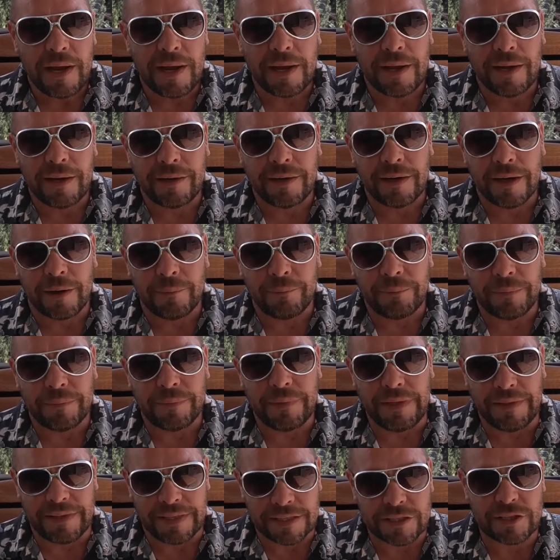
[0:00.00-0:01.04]
And
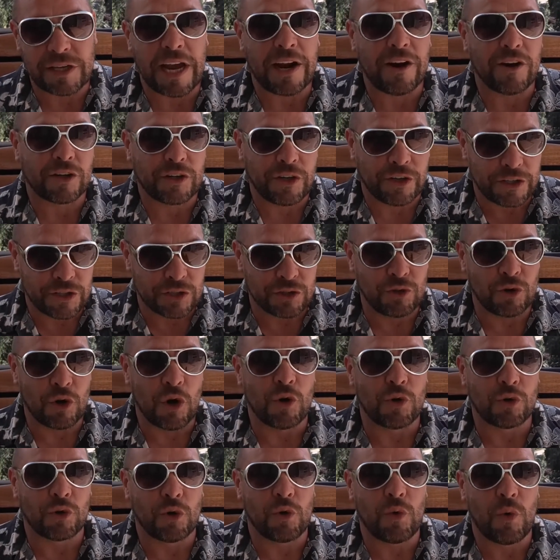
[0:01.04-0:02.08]
this character has
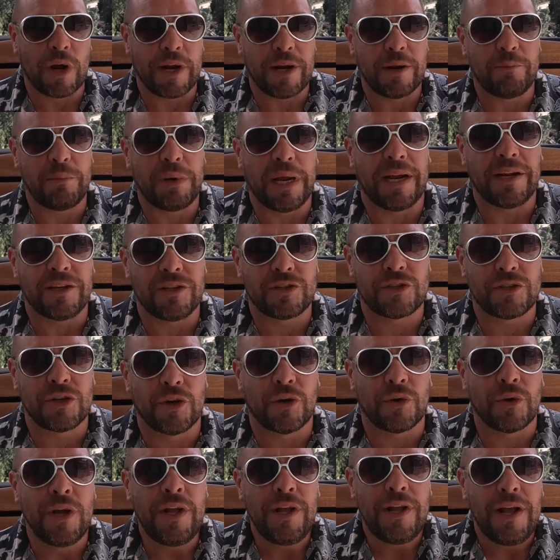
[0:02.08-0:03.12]
grown quite a bit.
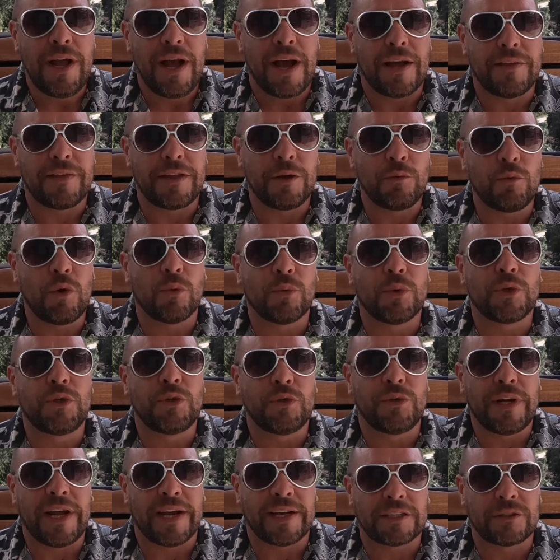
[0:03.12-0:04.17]
So I think what we'll
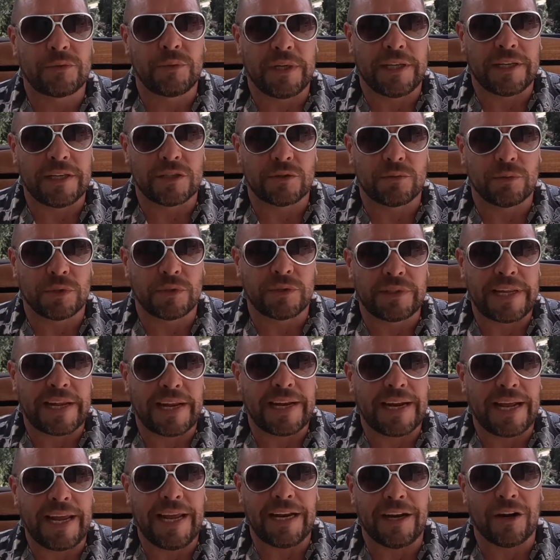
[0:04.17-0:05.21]
do next week is we'll
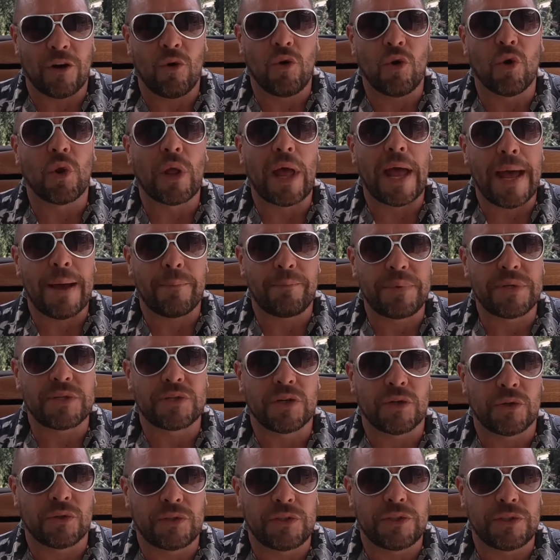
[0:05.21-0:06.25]
dedicate a whole
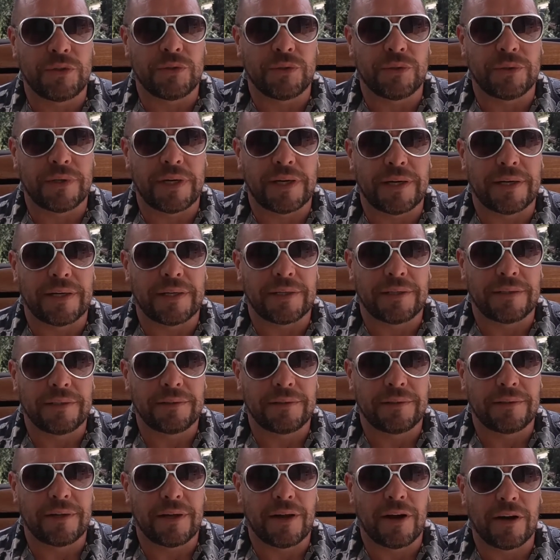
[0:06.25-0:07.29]
episode to
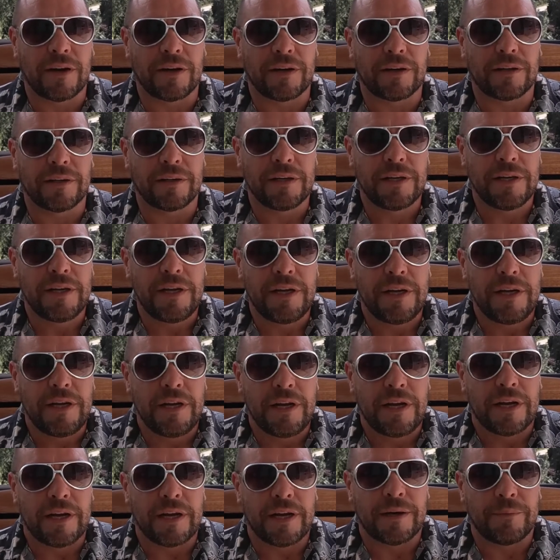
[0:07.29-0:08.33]
our
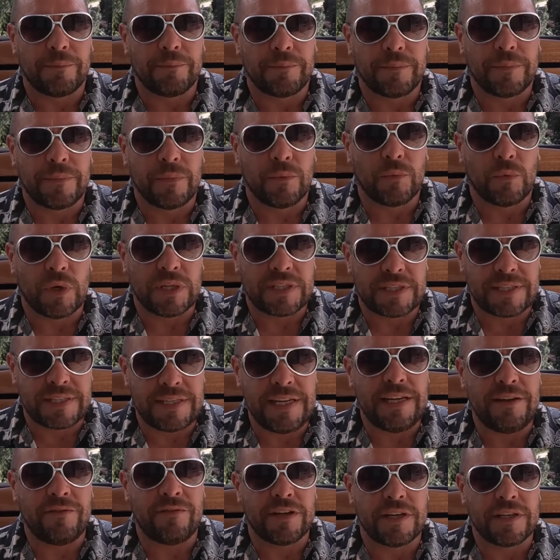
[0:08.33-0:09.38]
what
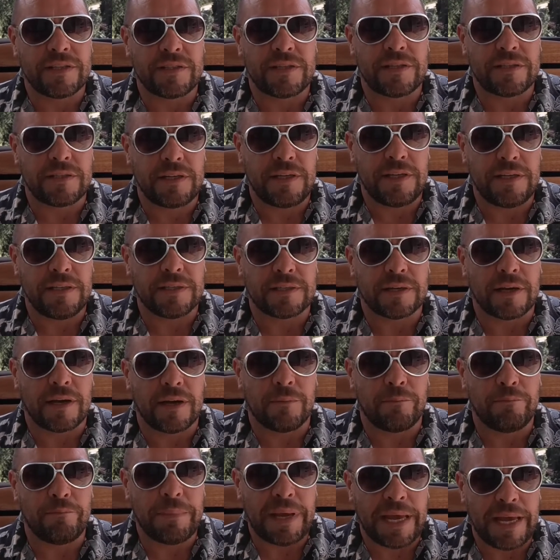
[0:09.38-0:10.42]
Steve is he's
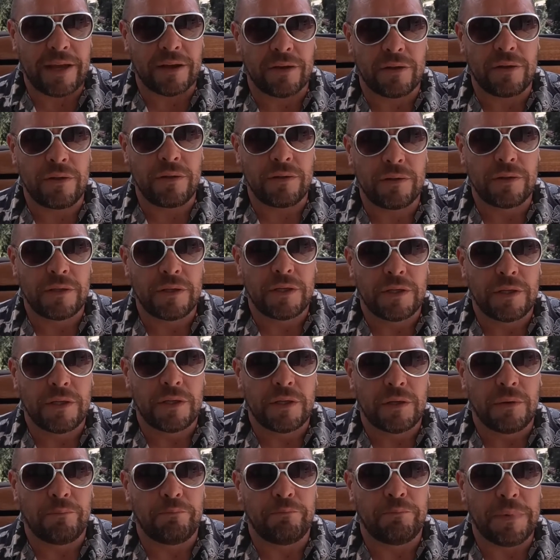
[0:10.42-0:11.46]
a male
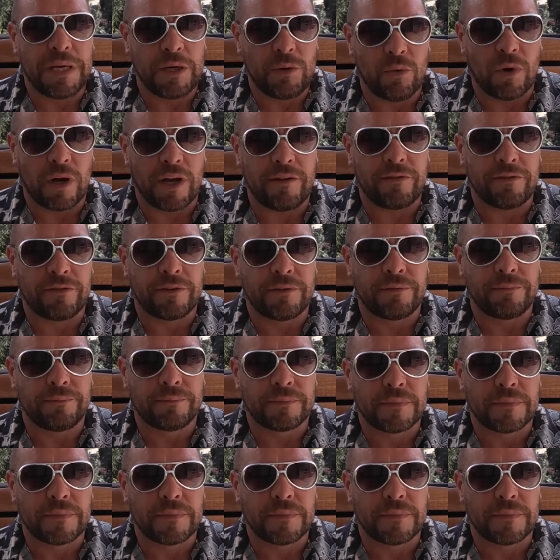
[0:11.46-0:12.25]
midwife.